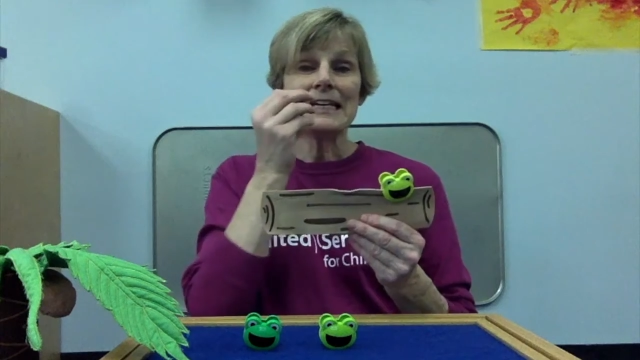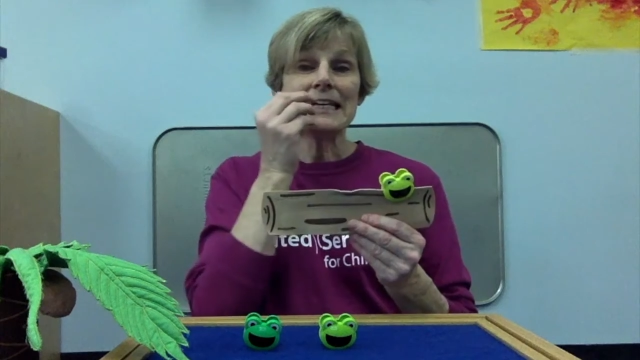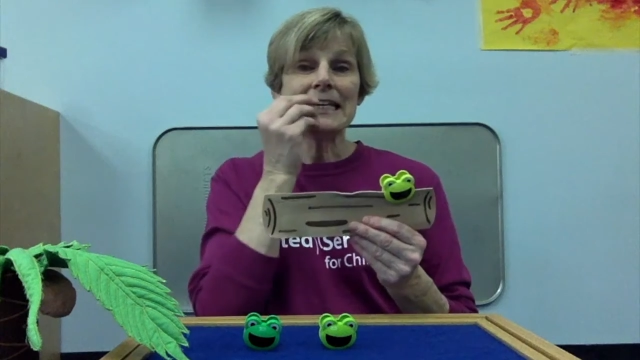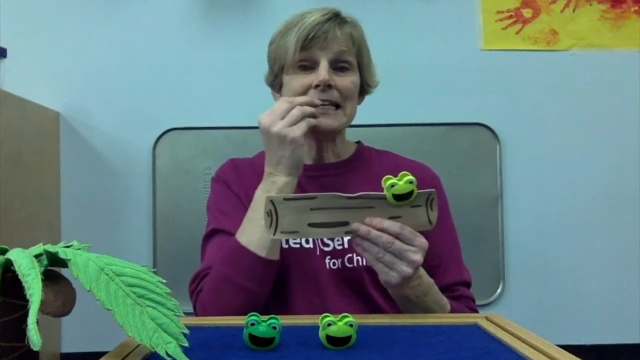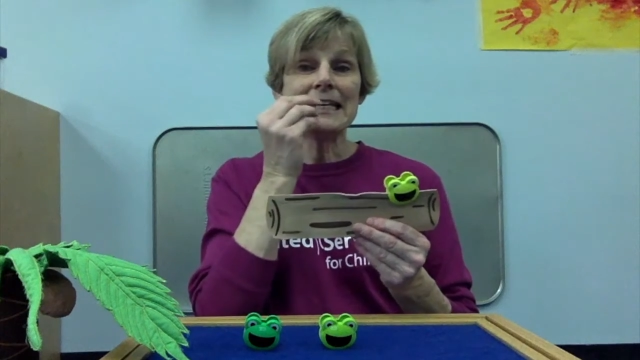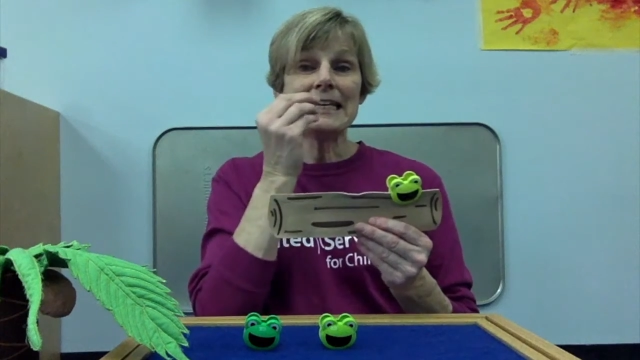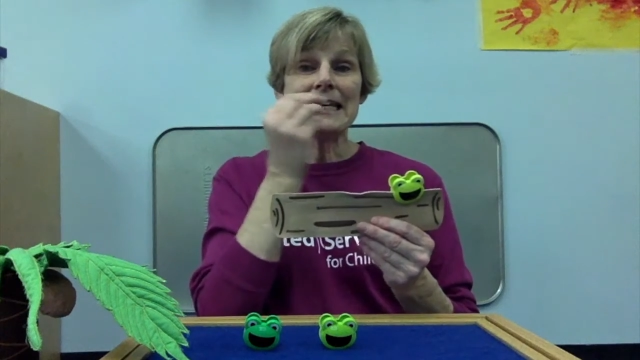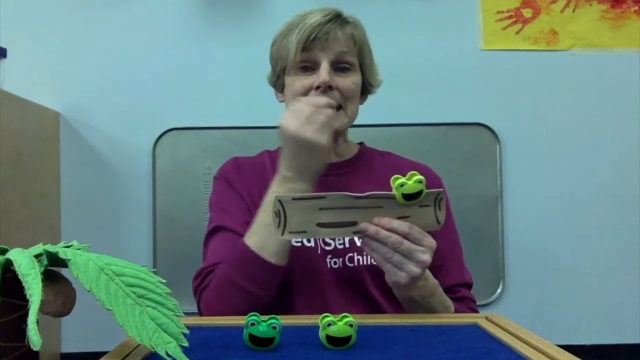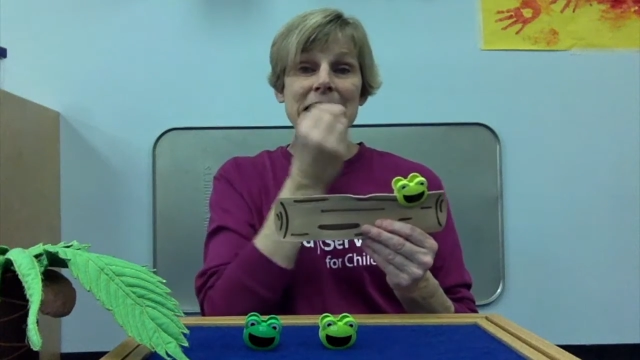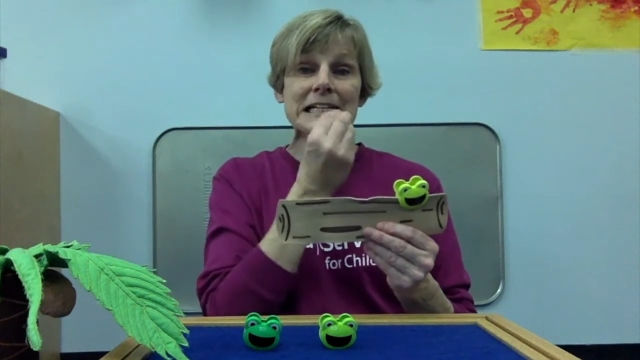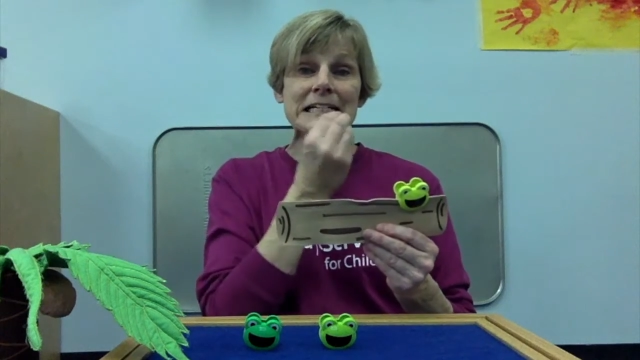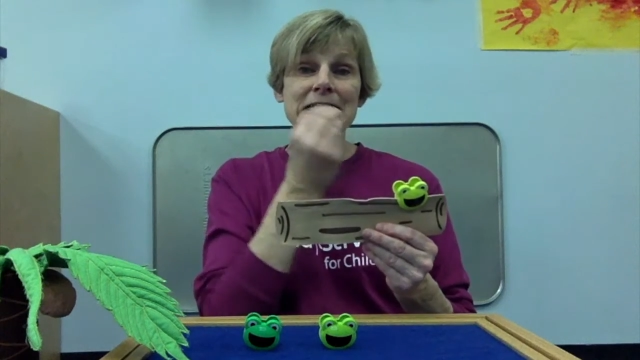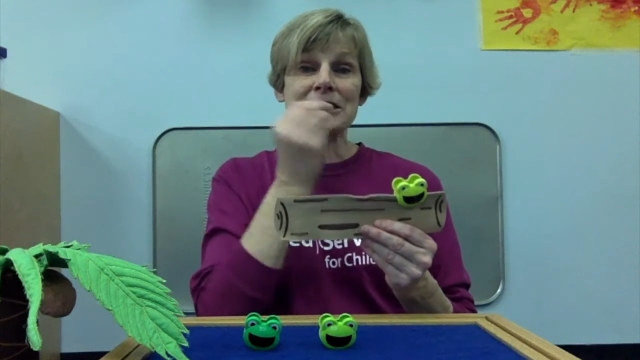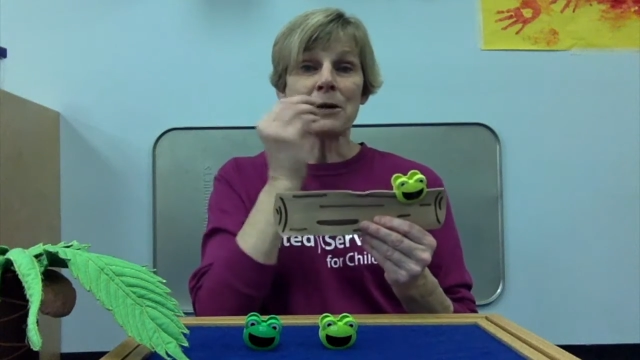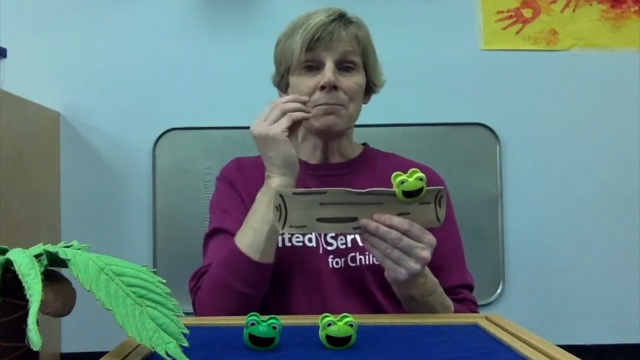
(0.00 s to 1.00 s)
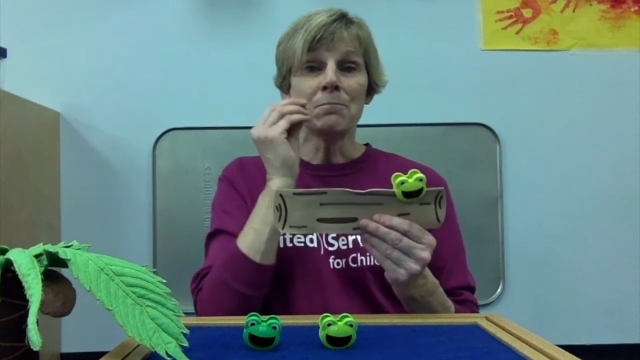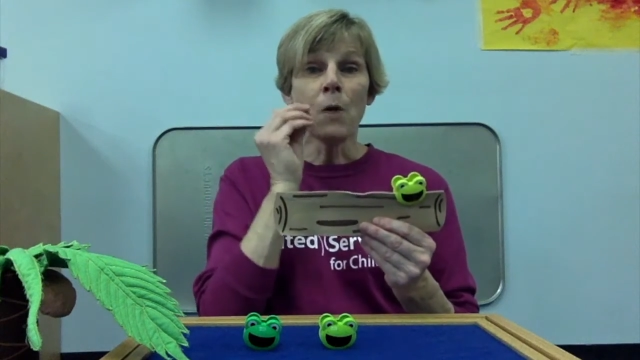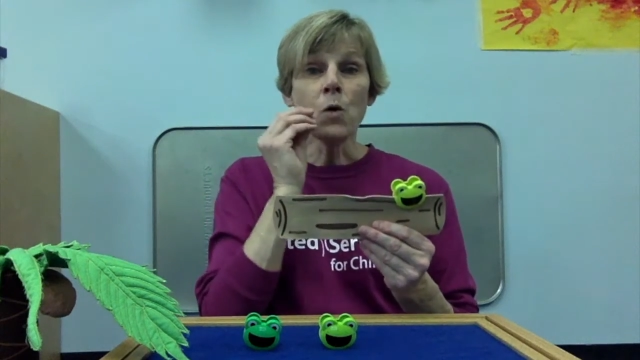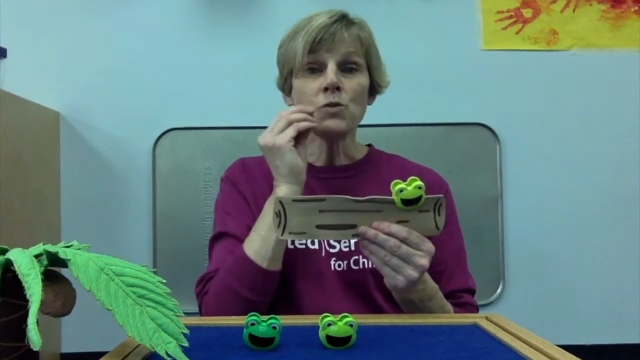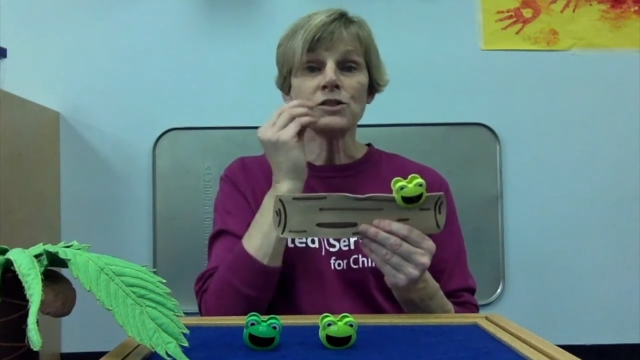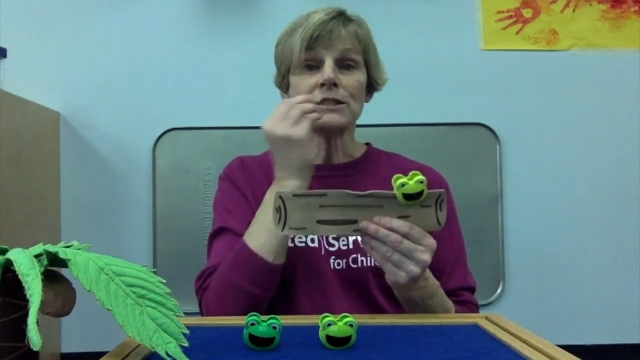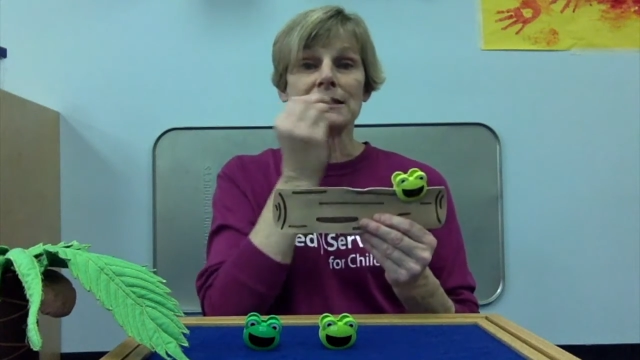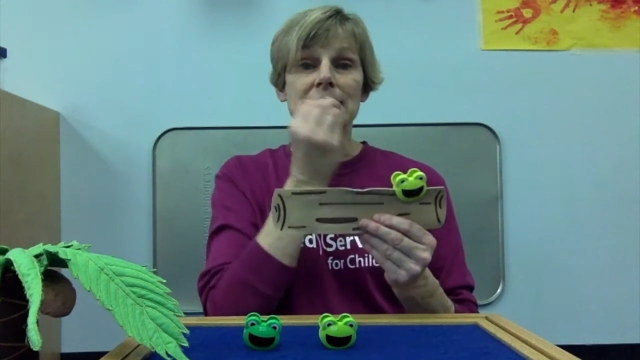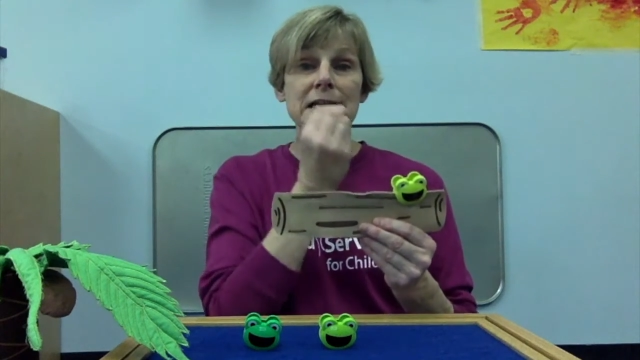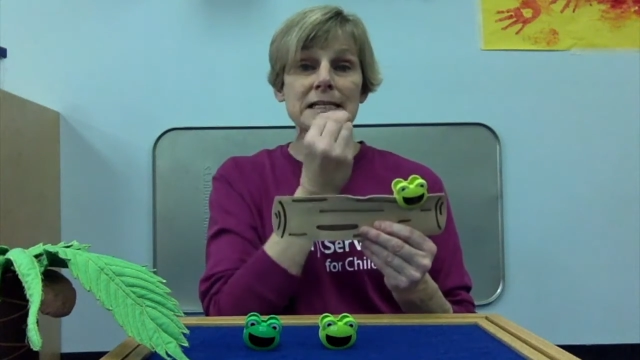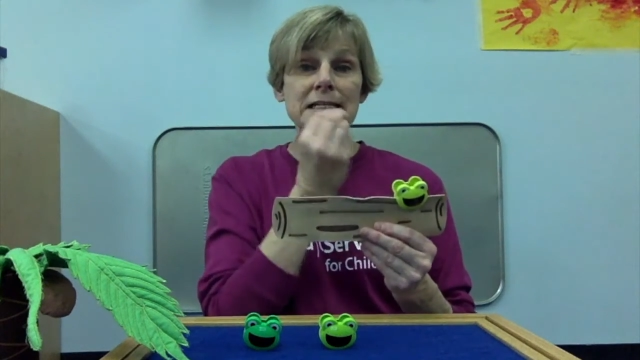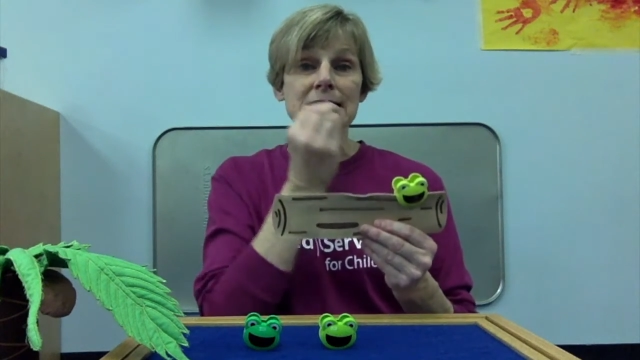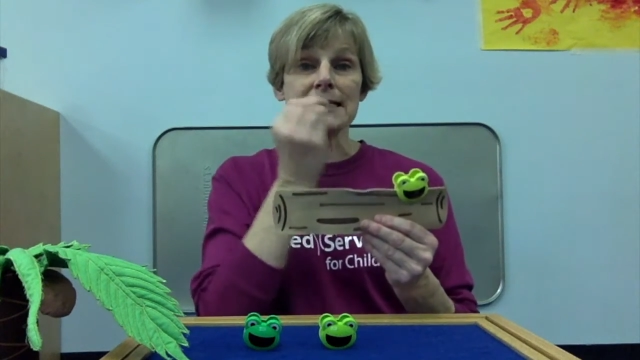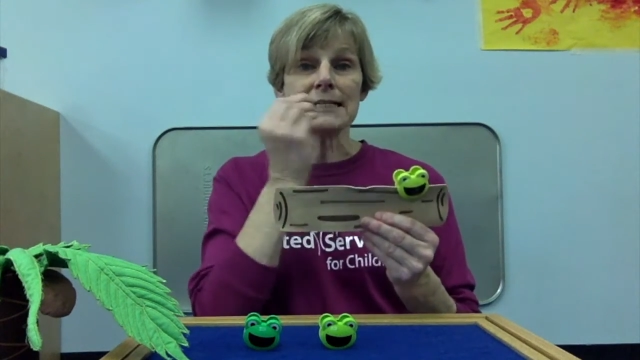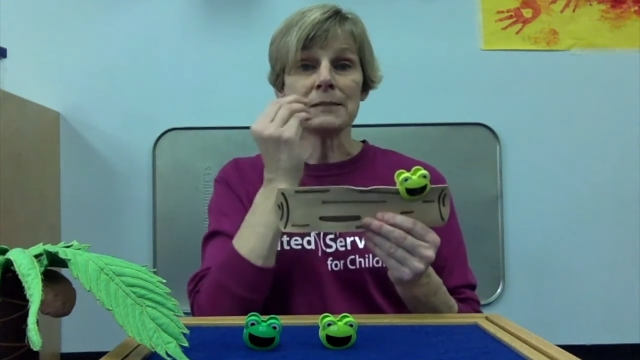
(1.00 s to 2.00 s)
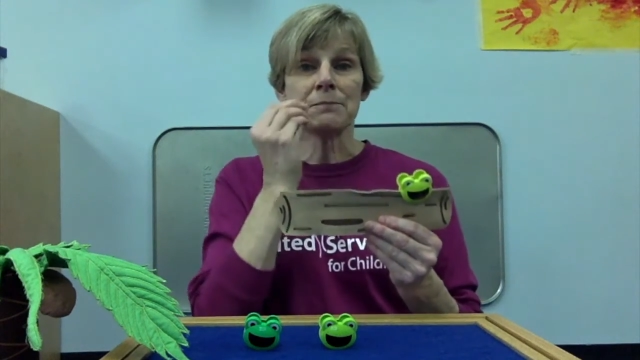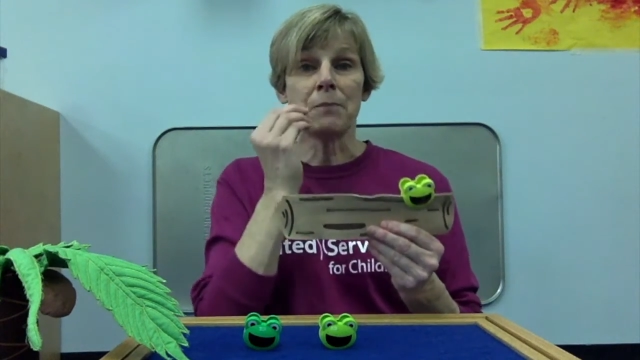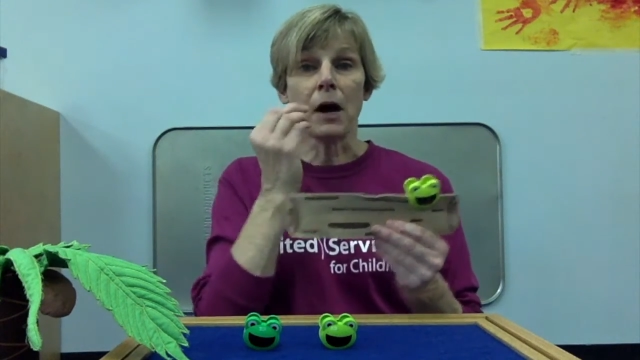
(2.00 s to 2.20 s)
eating some most delicious